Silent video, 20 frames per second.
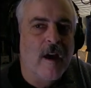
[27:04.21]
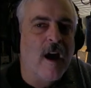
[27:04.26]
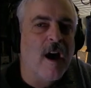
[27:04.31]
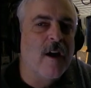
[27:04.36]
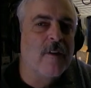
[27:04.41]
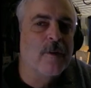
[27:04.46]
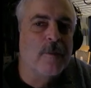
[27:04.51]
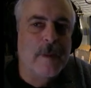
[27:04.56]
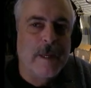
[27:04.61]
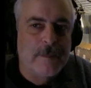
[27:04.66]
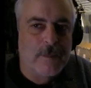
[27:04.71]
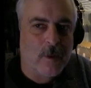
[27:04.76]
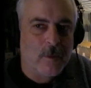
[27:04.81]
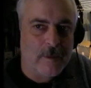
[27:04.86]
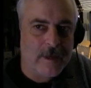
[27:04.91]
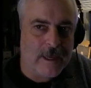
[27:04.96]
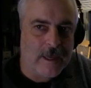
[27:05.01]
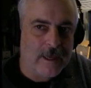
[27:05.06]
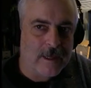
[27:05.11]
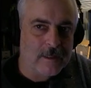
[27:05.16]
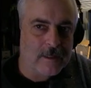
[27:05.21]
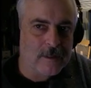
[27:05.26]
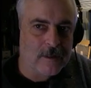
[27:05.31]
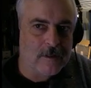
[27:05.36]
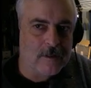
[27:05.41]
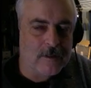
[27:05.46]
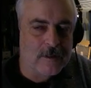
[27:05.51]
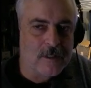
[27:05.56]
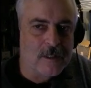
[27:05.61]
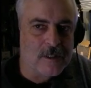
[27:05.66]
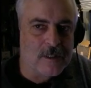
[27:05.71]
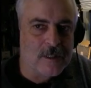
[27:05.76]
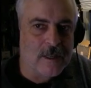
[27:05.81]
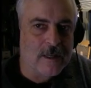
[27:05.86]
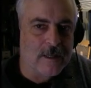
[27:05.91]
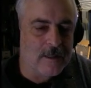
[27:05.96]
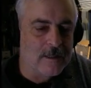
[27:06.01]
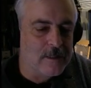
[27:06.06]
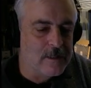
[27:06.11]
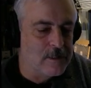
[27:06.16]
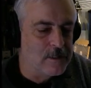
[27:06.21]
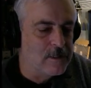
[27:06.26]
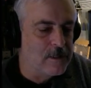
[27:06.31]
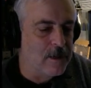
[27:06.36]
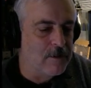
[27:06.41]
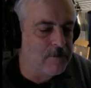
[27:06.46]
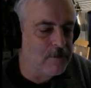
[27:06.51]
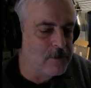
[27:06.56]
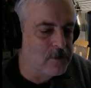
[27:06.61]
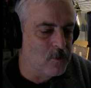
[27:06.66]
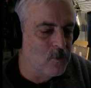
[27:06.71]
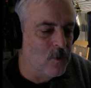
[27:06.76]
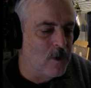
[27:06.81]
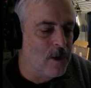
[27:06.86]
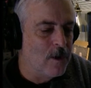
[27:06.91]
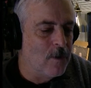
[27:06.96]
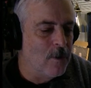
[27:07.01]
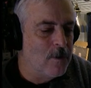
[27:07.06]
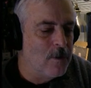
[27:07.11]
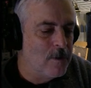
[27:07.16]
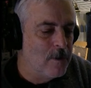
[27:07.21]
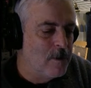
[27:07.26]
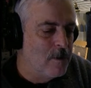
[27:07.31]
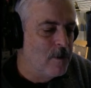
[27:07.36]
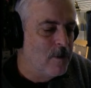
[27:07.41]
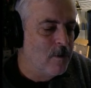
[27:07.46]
other people began to study this stuff as well.